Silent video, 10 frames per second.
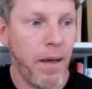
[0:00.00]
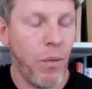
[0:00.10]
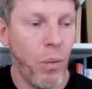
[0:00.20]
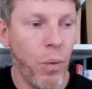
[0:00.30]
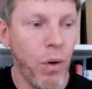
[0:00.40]

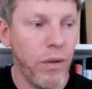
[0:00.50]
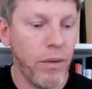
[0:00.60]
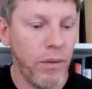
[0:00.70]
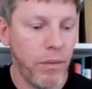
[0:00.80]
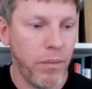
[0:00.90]

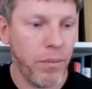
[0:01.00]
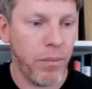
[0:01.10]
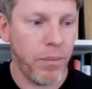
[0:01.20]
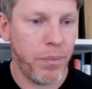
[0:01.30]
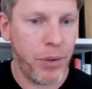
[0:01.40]
One
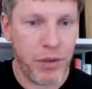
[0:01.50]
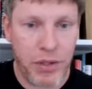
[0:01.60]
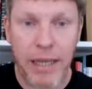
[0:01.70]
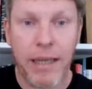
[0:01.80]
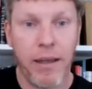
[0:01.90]

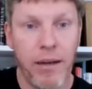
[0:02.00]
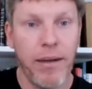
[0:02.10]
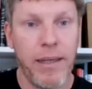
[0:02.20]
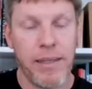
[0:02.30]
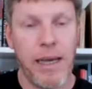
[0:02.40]
particular
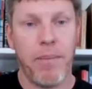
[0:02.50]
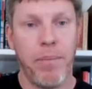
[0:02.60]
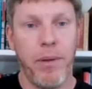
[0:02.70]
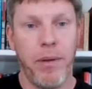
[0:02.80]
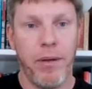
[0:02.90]

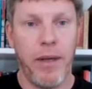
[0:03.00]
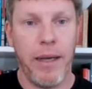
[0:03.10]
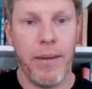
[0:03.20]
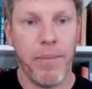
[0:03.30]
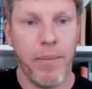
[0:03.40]
example
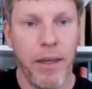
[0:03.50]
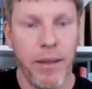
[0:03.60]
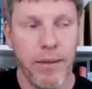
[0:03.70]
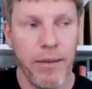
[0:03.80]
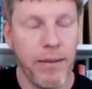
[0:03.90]

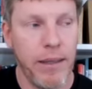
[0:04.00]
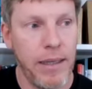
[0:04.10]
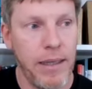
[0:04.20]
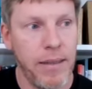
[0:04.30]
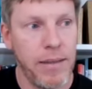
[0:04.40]

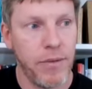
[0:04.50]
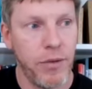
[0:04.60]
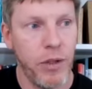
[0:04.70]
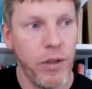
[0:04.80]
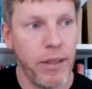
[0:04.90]
is if
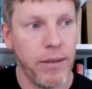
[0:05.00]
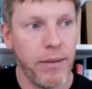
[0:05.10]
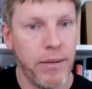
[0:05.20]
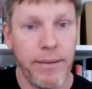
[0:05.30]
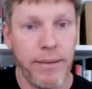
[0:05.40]
you look at
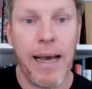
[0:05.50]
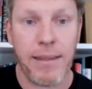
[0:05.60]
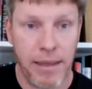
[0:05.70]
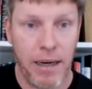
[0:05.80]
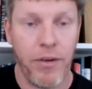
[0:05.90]

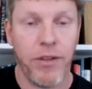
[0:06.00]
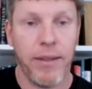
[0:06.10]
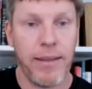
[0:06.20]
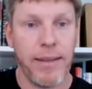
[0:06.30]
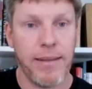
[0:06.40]
NASCAR in the
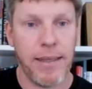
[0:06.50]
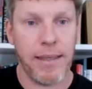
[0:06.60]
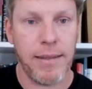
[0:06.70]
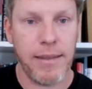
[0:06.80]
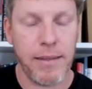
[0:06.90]

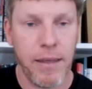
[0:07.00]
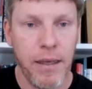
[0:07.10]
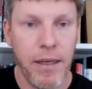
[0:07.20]
1960s.